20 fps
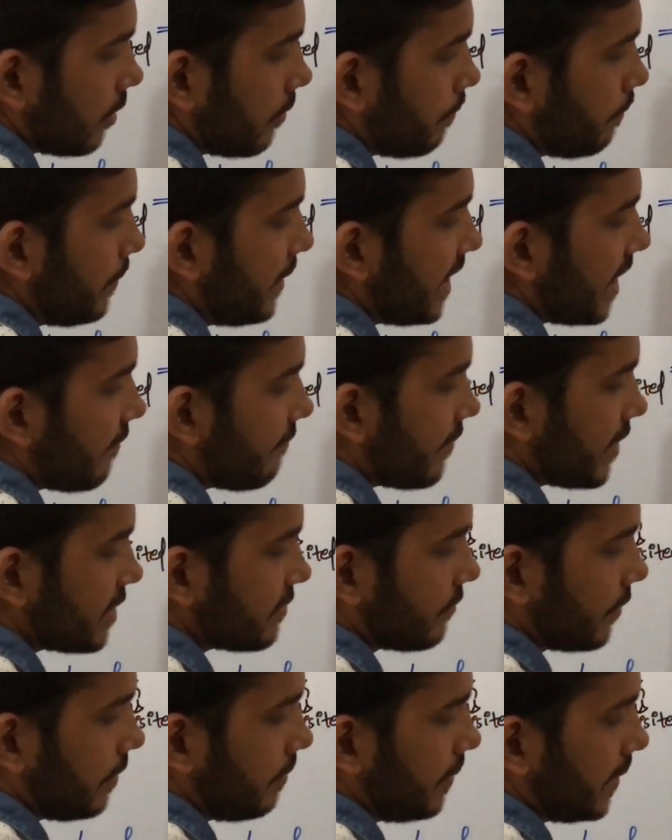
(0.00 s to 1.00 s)

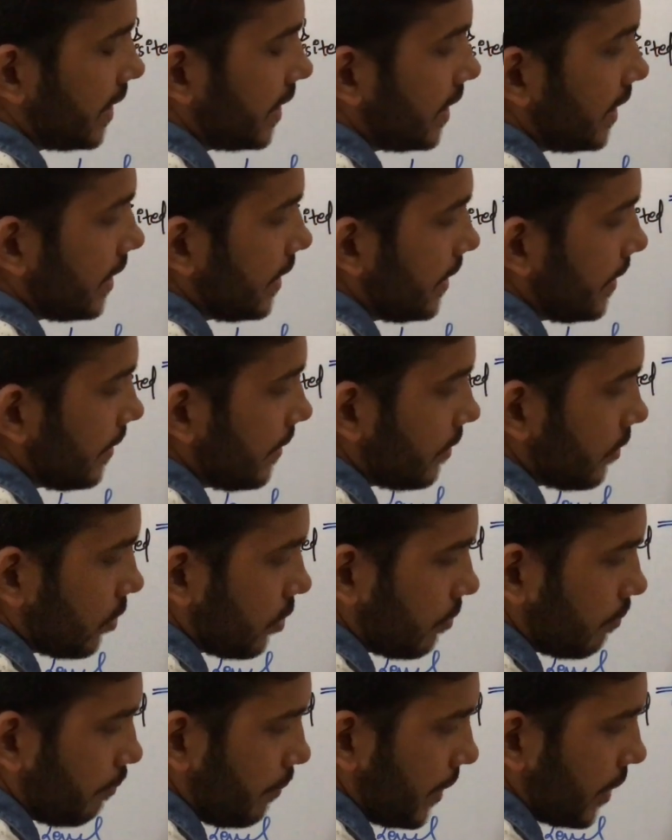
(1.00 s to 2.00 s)
BFS will be
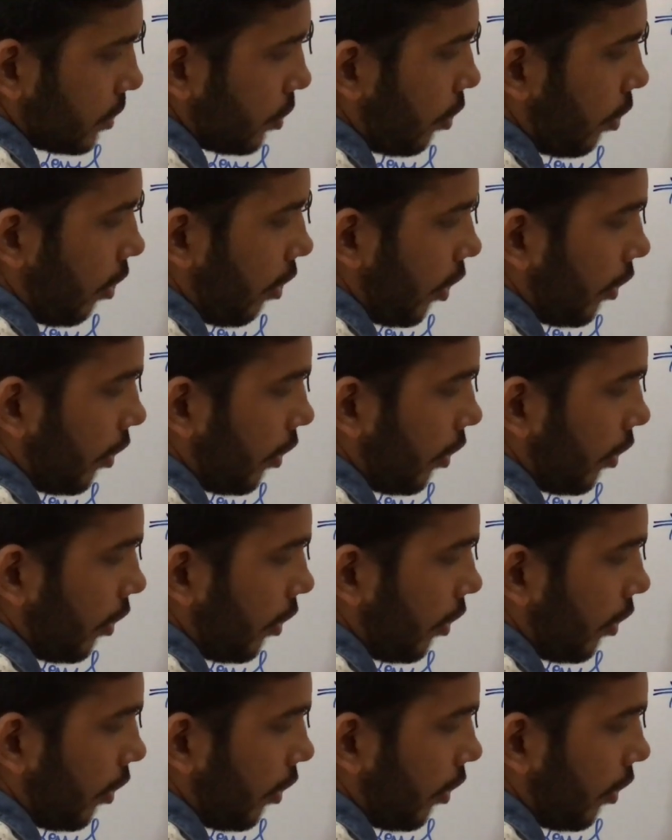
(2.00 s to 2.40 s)
big O